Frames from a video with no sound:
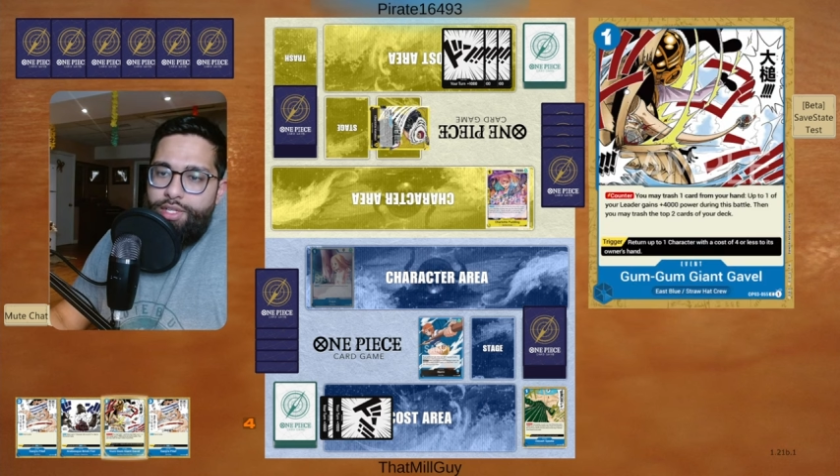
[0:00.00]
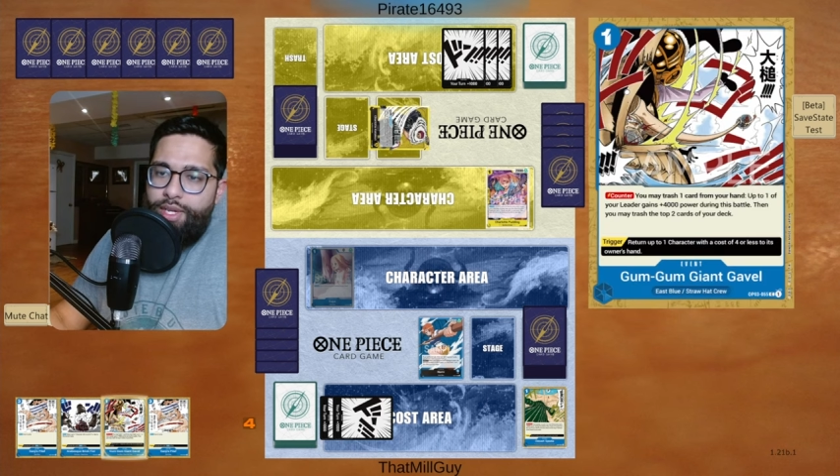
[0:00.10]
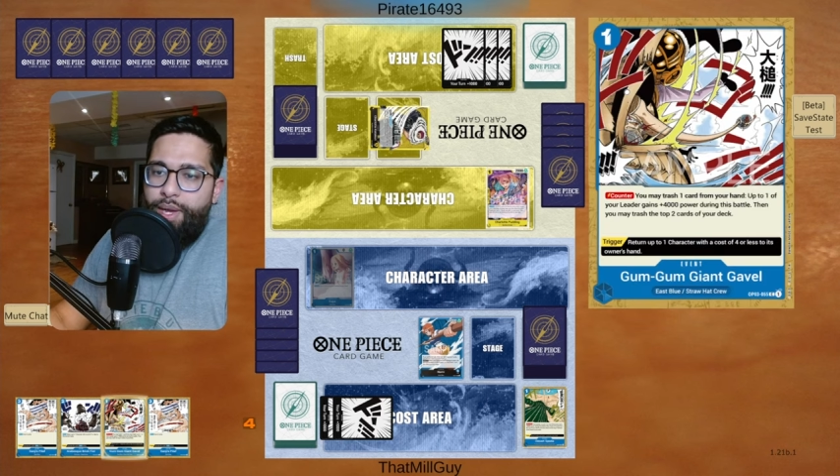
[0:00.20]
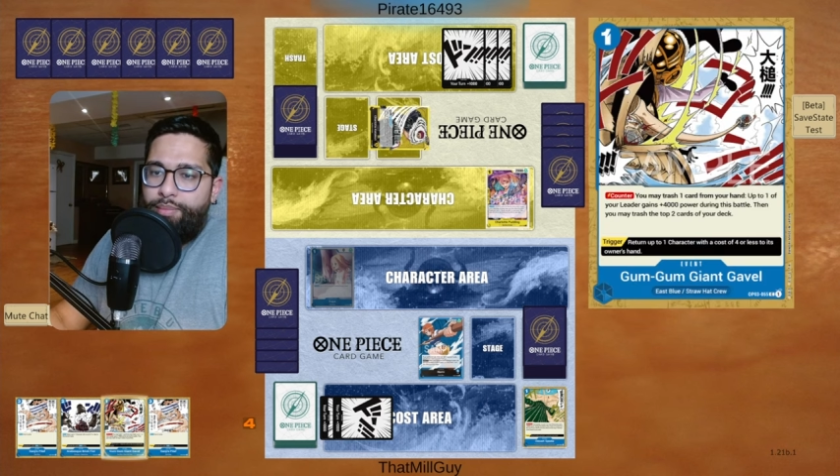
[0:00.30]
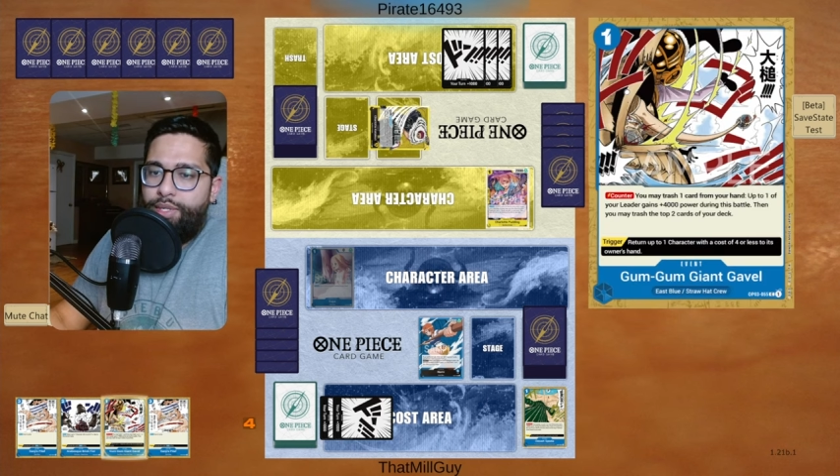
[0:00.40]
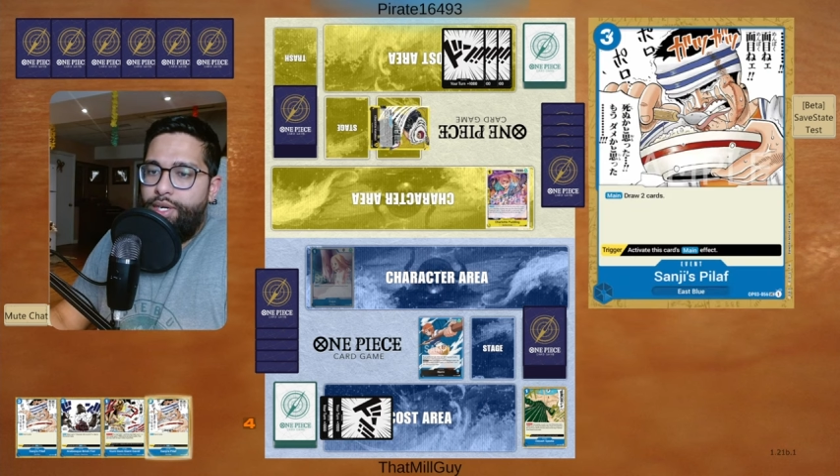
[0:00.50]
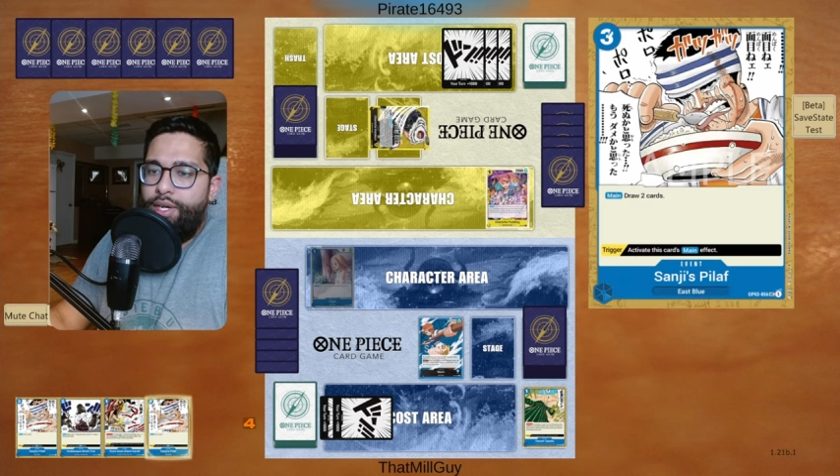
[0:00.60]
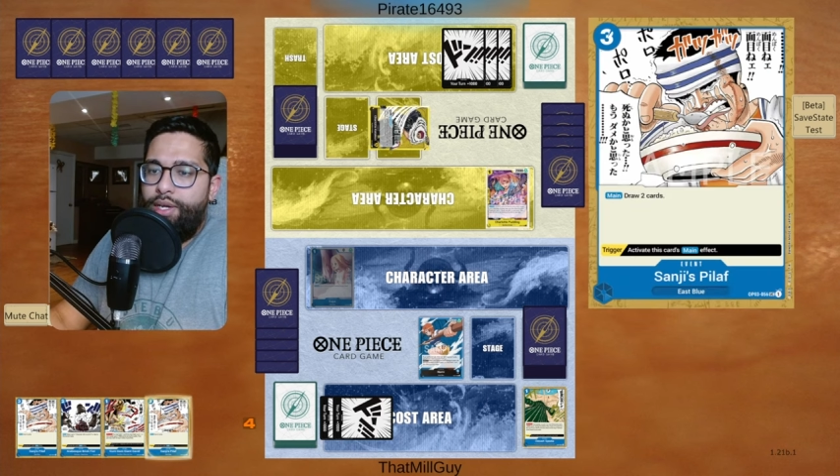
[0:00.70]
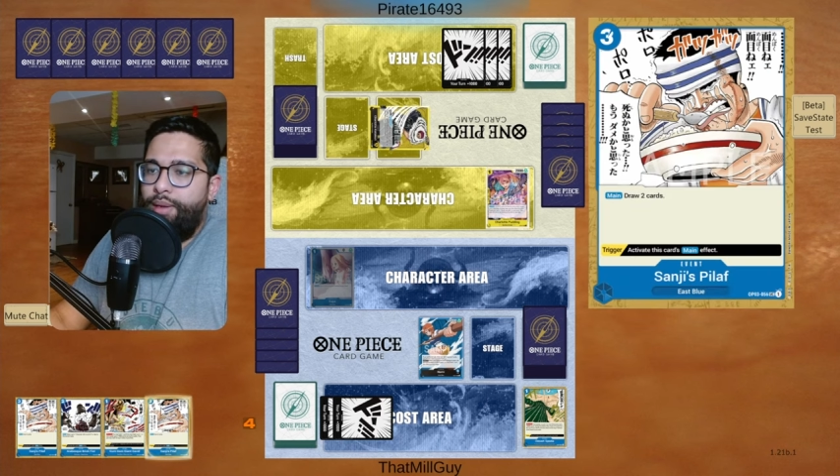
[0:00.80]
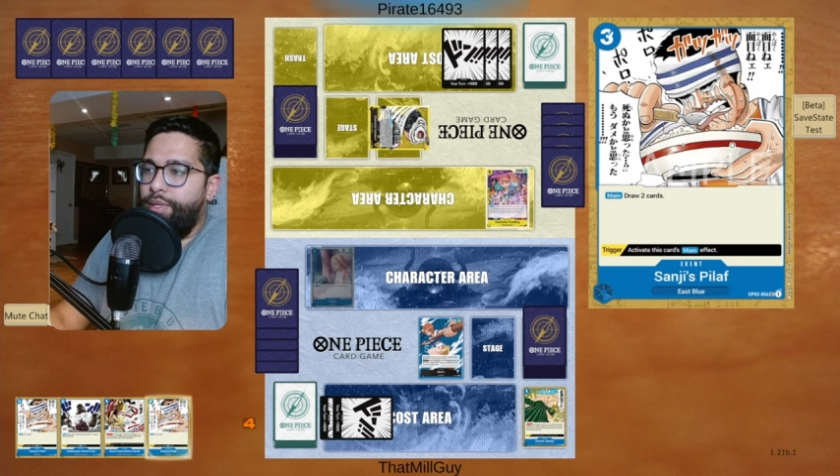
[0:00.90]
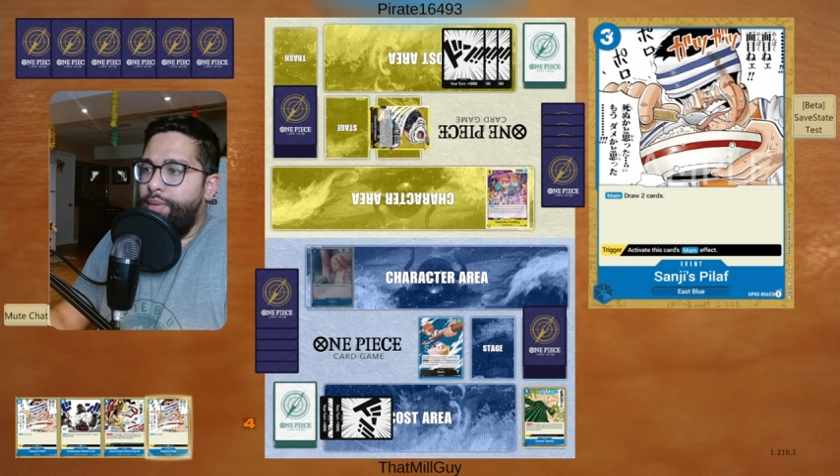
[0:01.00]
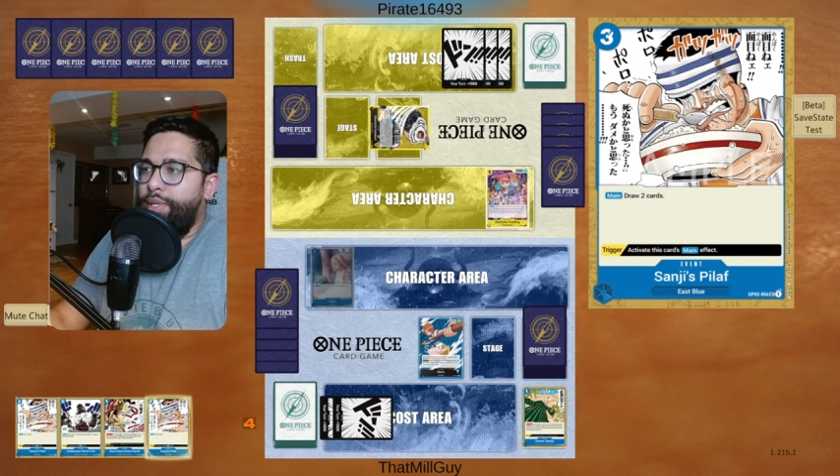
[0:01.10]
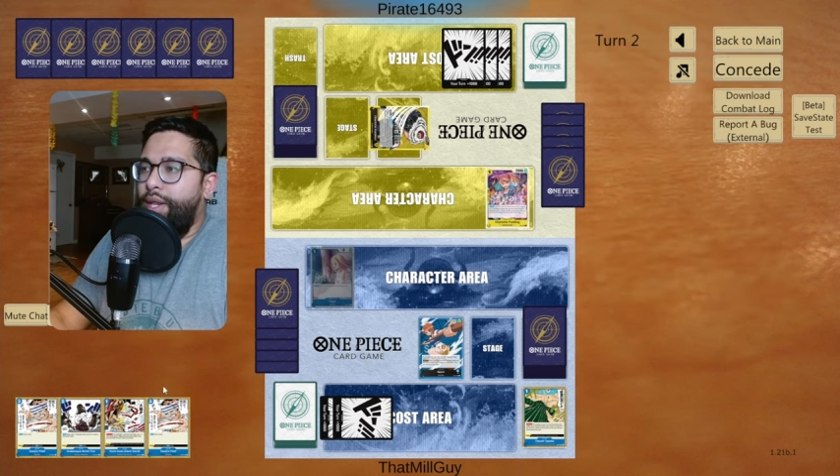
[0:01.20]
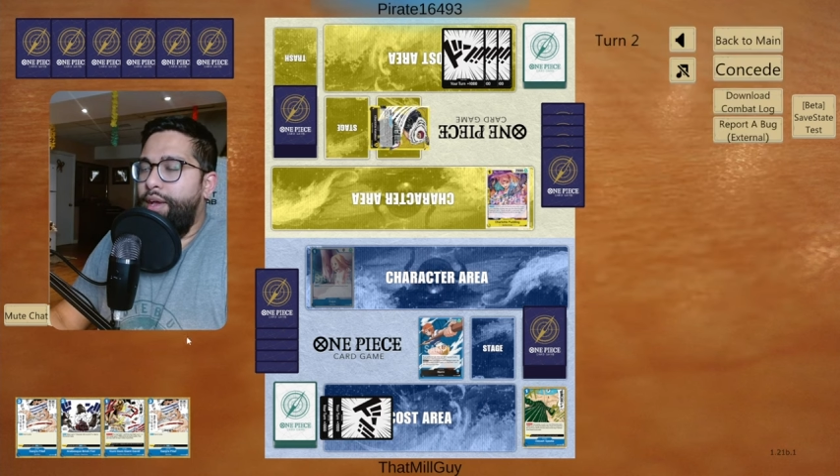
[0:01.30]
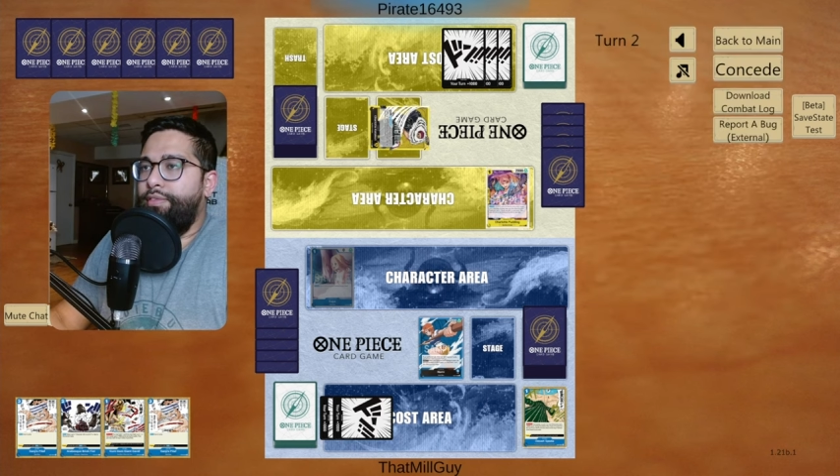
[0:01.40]
I'm I'm gonna I'm gonna
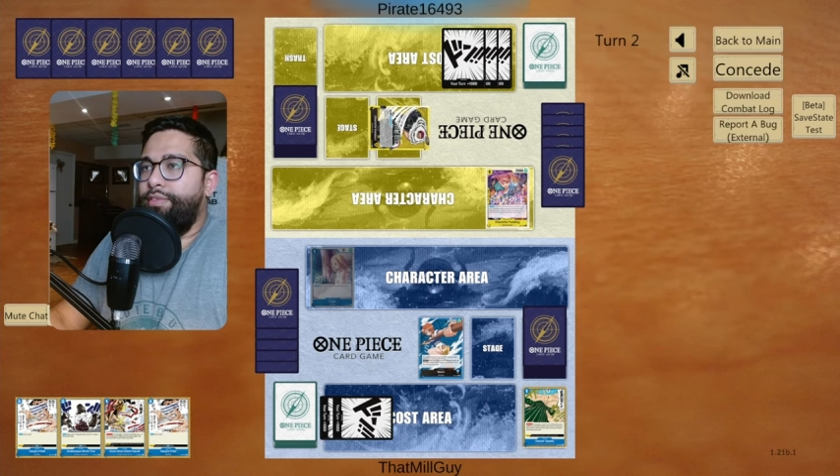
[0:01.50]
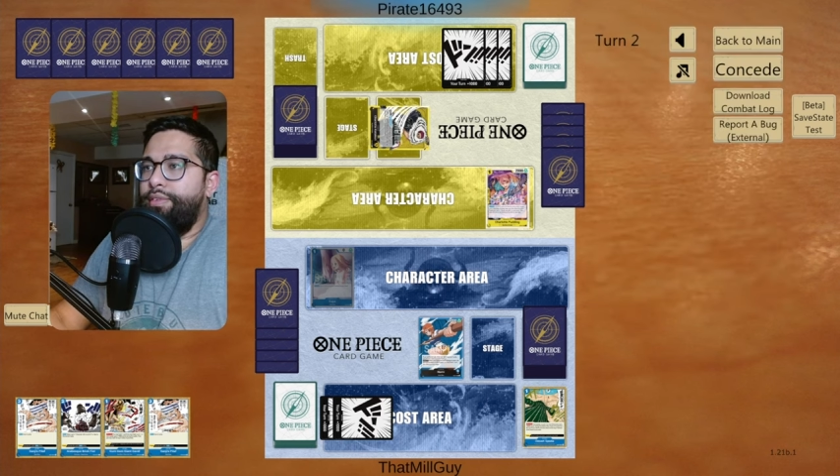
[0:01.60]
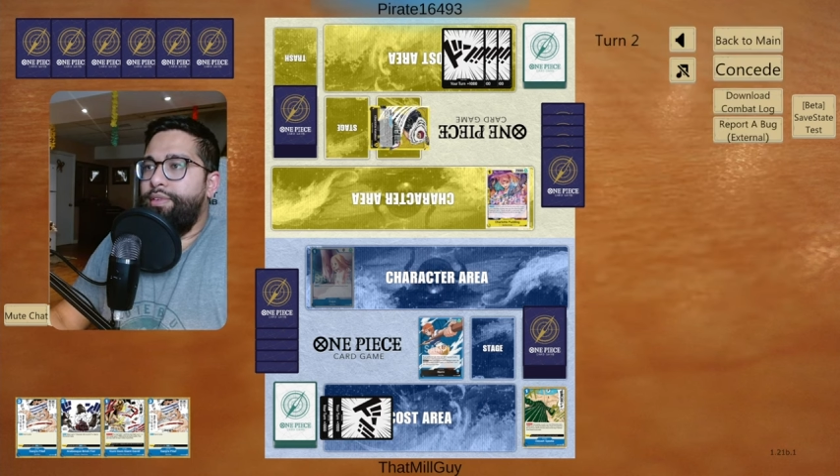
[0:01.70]
peel off.